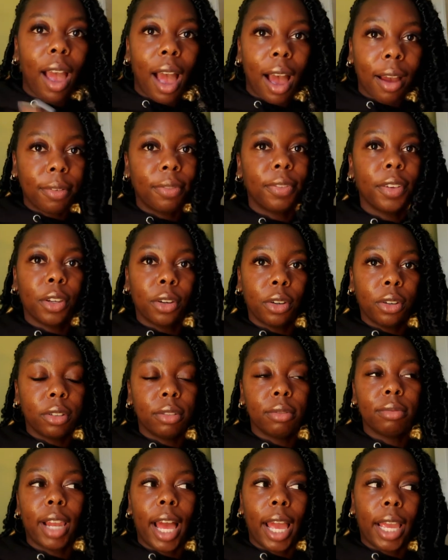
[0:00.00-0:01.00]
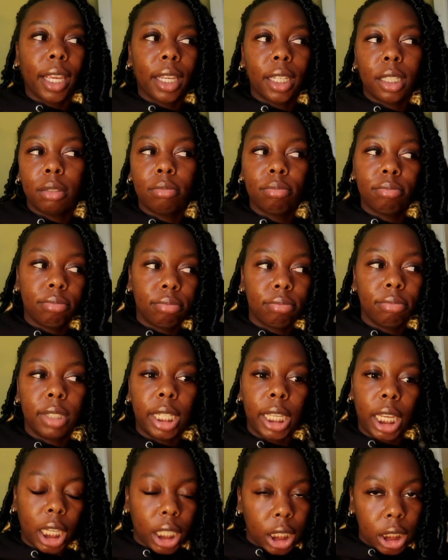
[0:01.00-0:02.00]
I feel like
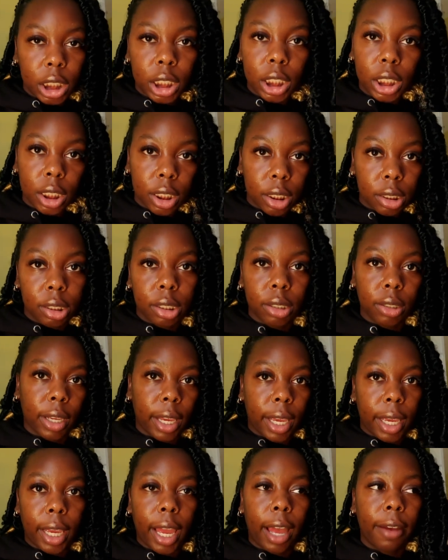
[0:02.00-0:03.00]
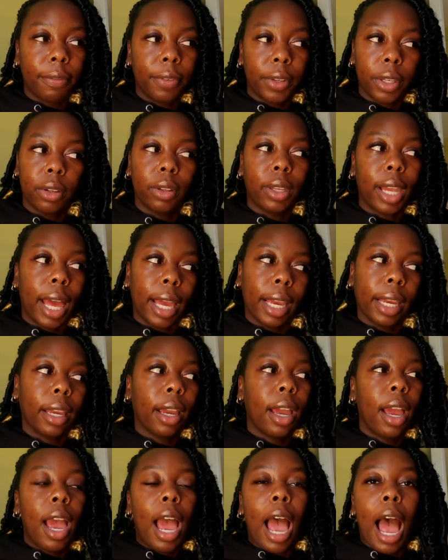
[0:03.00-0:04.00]
ish, okay? I feel like
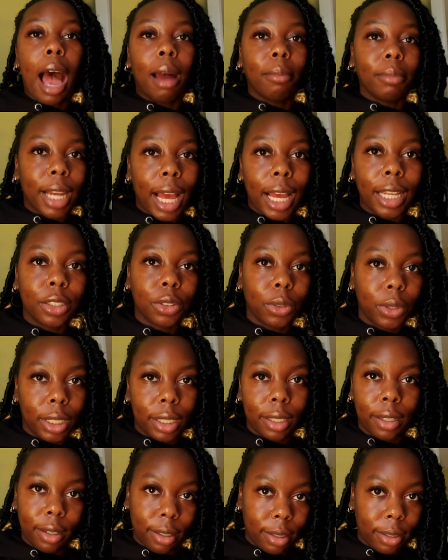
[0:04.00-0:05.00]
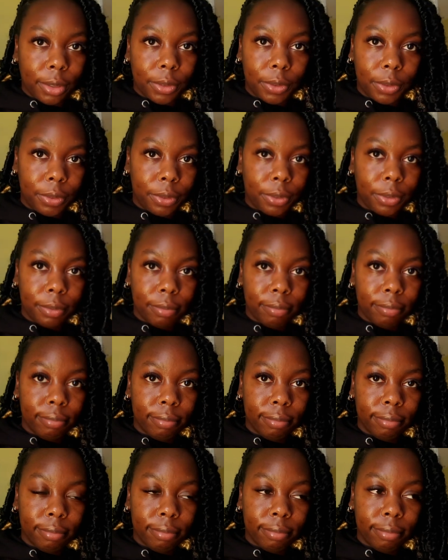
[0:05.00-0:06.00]
I'm not doing enough.
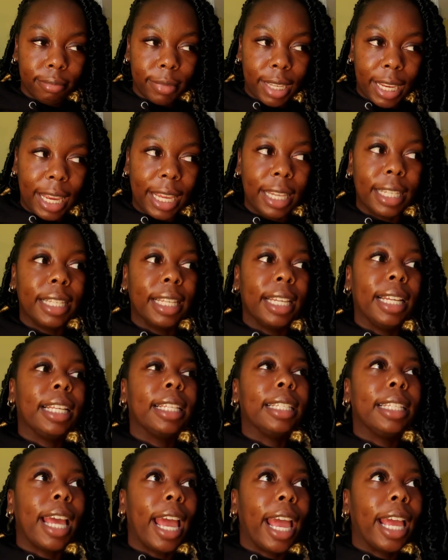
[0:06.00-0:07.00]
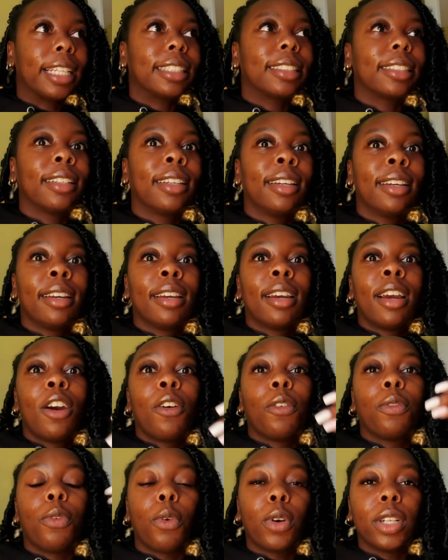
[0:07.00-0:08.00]
And then that
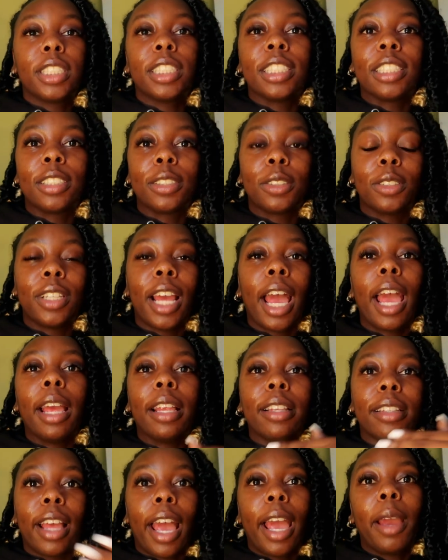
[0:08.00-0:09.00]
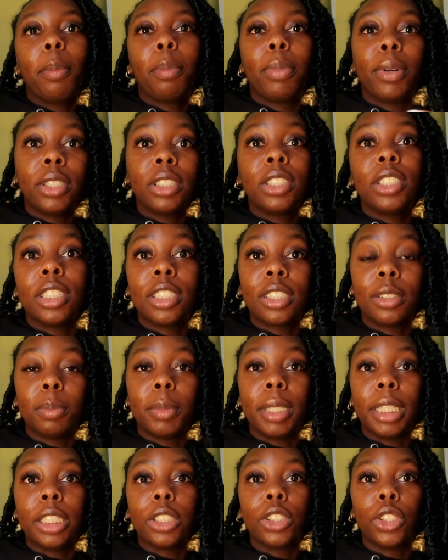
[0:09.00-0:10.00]
pushes
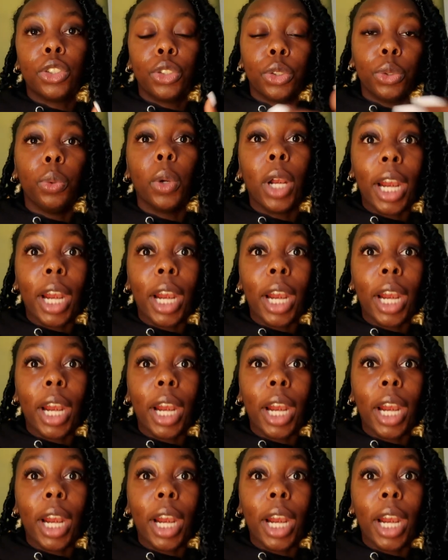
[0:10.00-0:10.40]
me to do